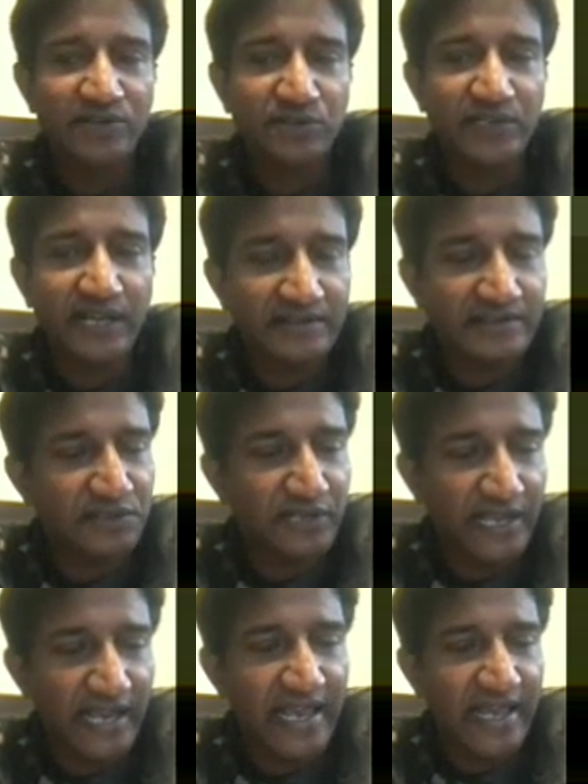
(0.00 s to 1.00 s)
So that is how
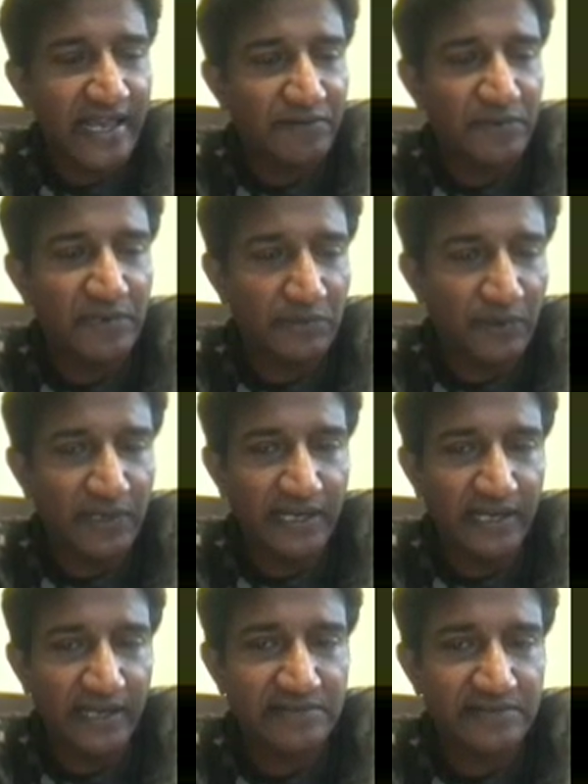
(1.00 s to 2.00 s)
the AI will
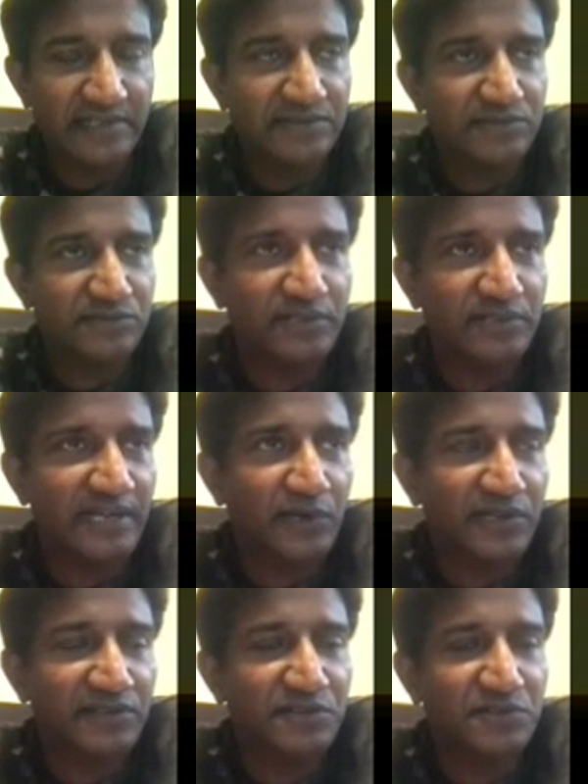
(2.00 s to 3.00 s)
work actually. So that
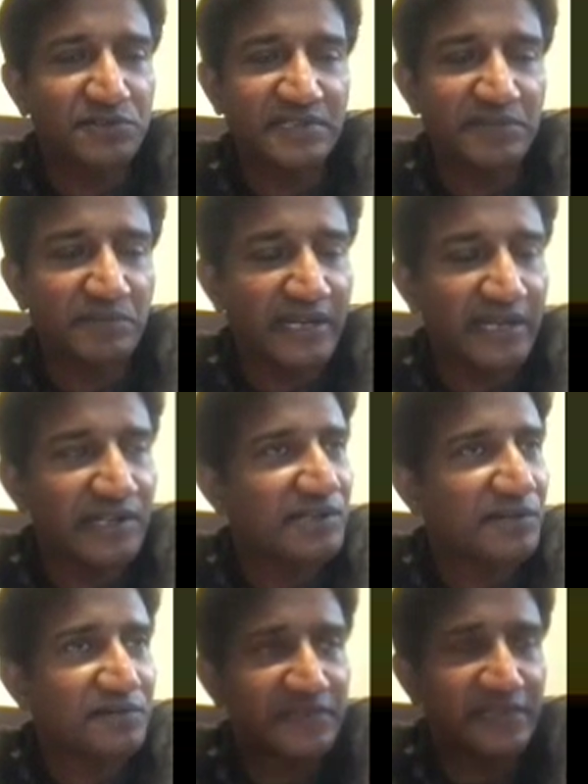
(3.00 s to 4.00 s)
is what is used in
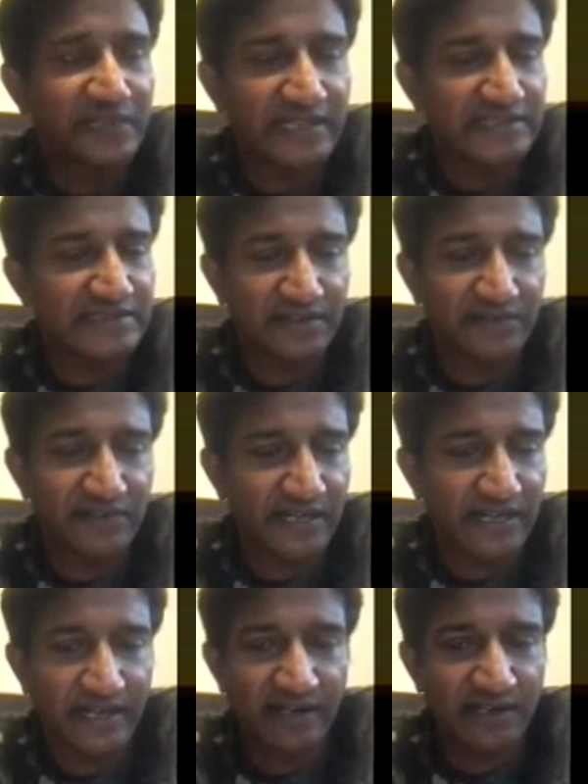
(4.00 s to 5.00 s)
many of the things that
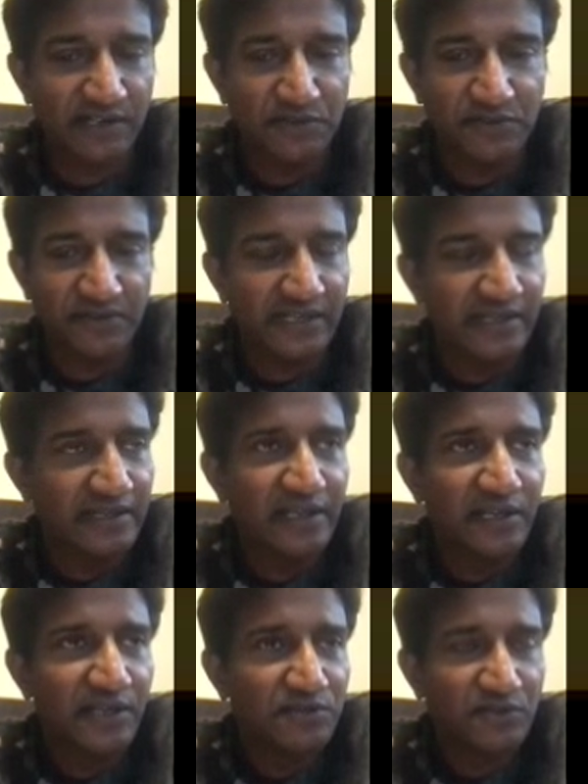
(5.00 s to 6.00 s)
we are currently using.
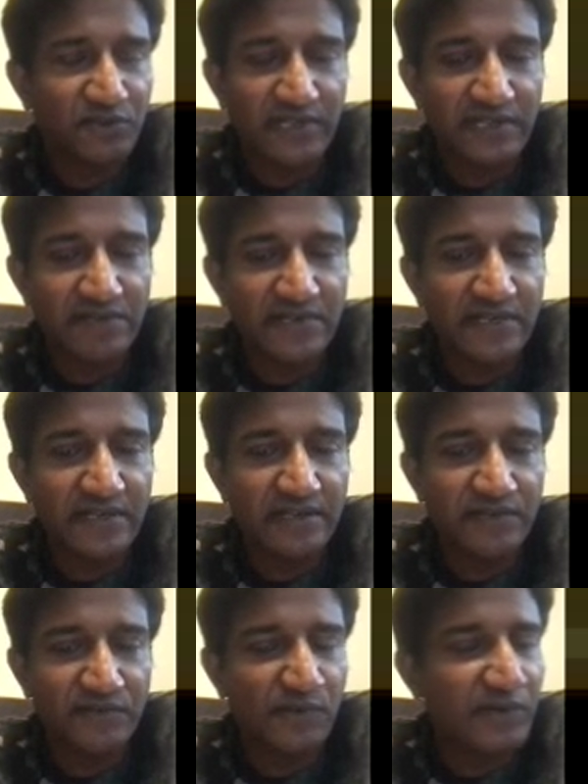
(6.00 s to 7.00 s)
So even
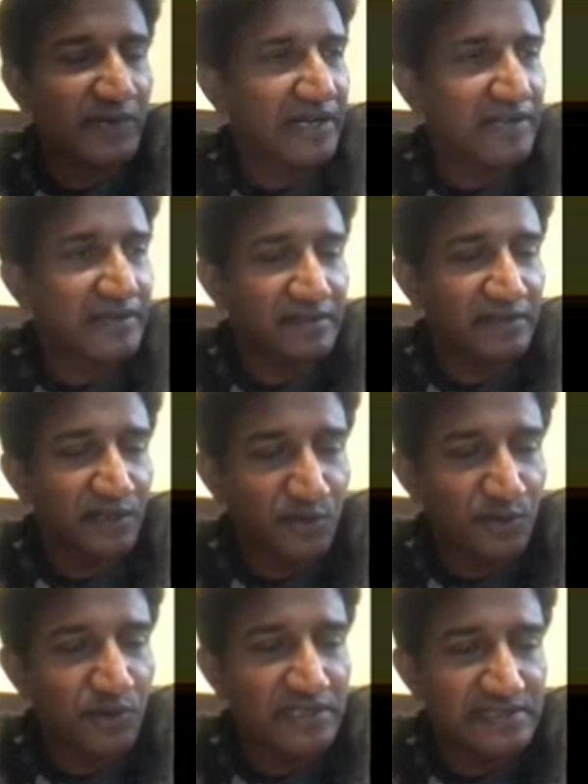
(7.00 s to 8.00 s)
if you look at the
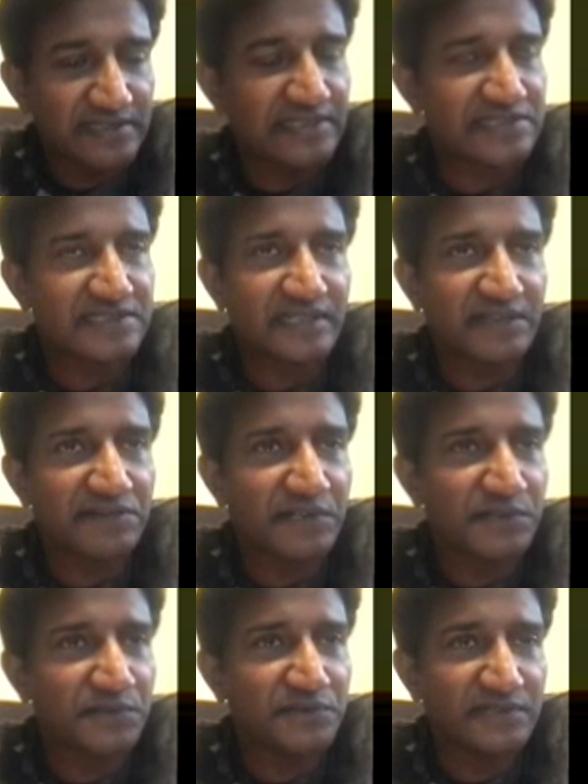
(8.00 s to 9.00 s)
Google search that we
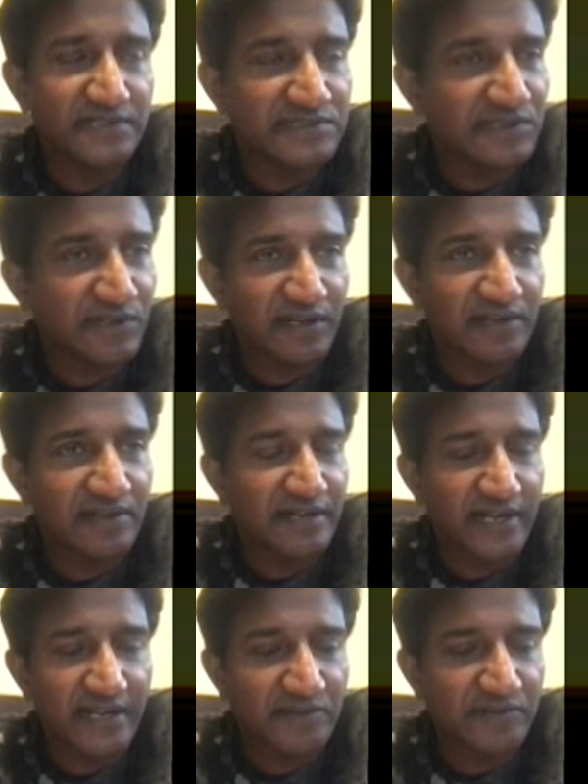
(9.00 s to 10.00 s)
do, it's all
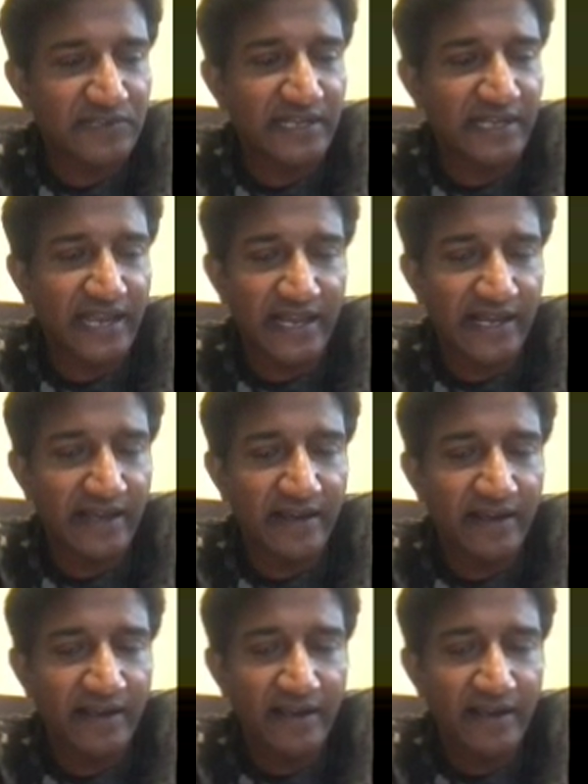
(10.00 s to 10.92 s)
running with the AI,